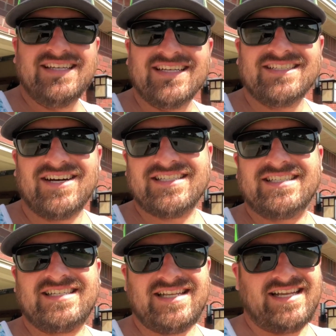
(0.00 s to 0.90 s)
does not
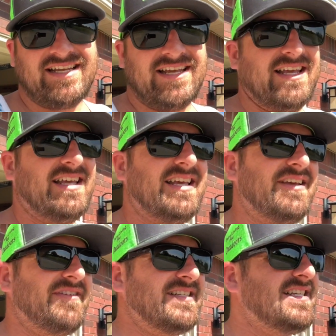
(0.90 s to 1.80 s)
stink.
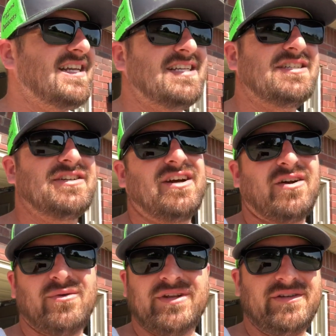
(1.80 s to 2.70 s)
If it stinks, you're not
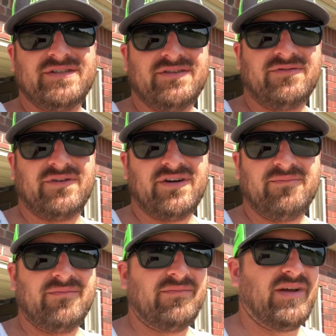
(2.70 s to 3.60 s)
going to use it for
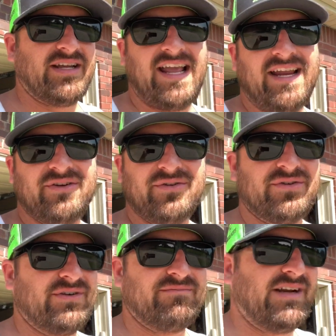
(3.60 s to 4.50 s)
a candle
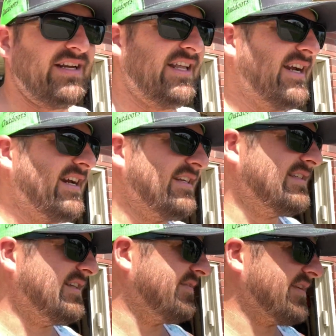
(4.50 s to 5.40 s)
or any of that kind of
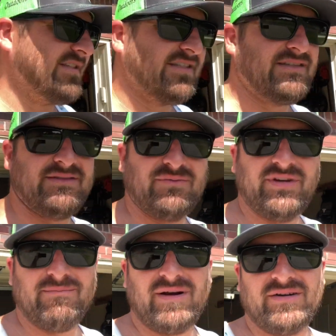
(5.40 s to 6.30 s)
stuff, because when
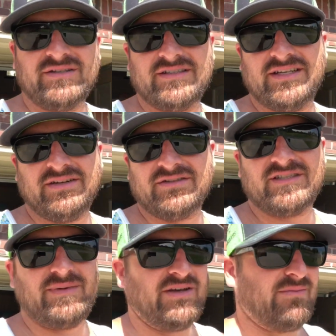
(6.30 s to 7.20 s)
it burns, then it'll
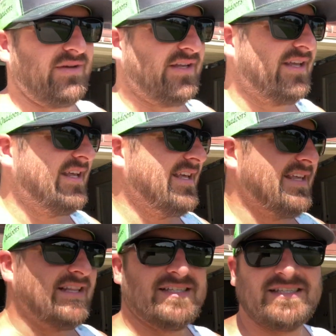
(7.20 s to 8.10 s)
smell. But
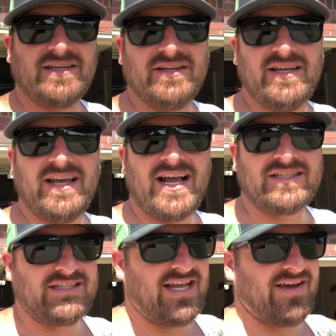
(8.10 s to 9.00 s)
this is gonna
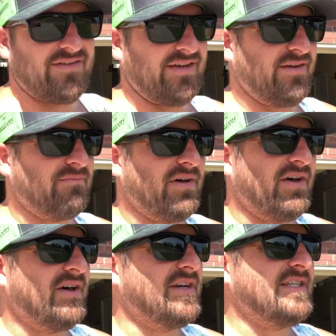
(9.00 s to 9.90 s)
actually have a
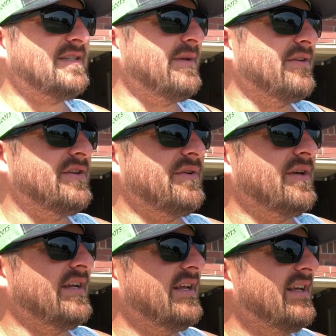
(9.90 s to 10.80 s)
honey smell
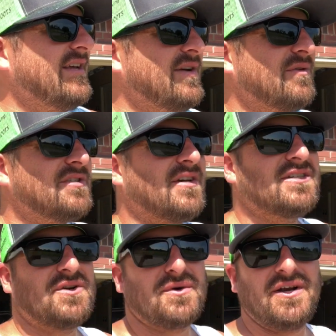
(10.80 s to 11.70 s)
to it, which
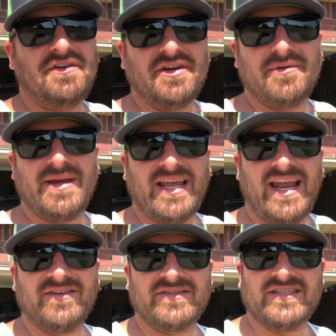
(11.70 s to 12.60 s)
also, whenever you go make
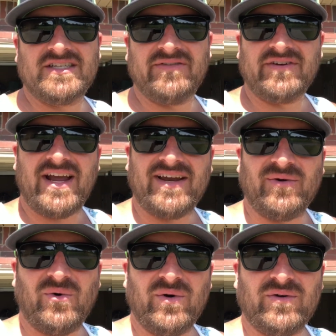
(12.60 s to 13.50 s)
candles and stuff, you're adding
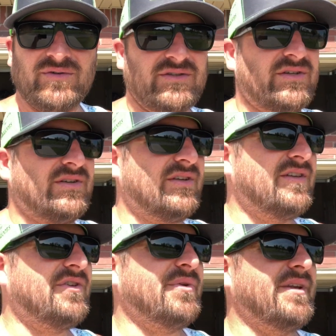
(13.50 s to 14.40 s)
oils
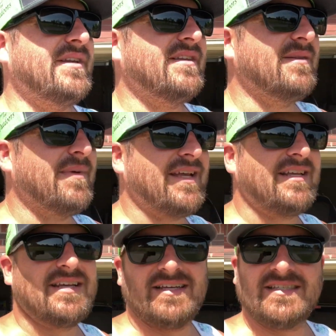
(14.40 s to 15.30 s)
to it to make
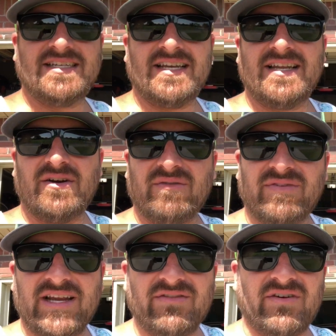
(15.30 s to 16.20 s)
a scent or a
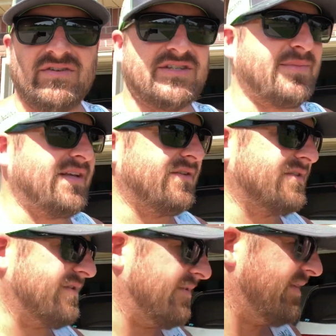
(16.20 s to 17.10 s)
flavor or a smell.
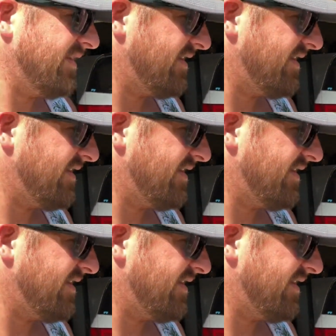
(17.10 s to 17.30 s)
So